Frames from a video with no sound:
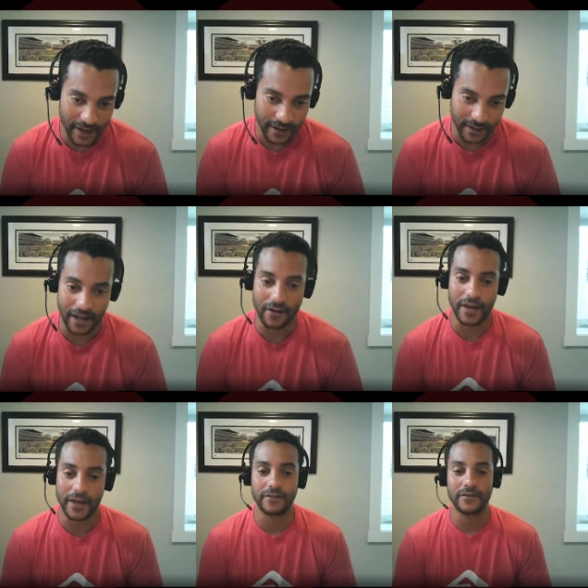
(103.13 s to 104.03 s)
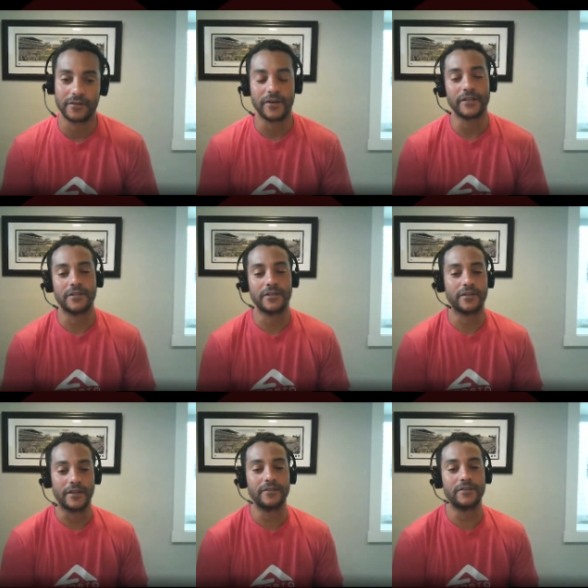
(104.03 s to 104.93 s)
and allow that device to
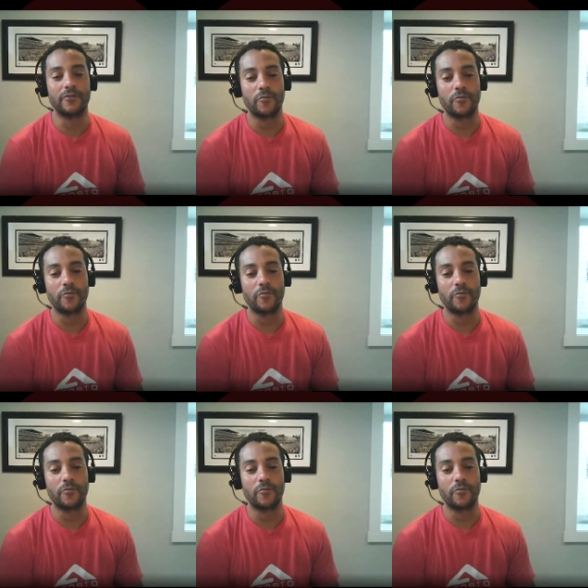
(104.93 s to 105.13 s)
then start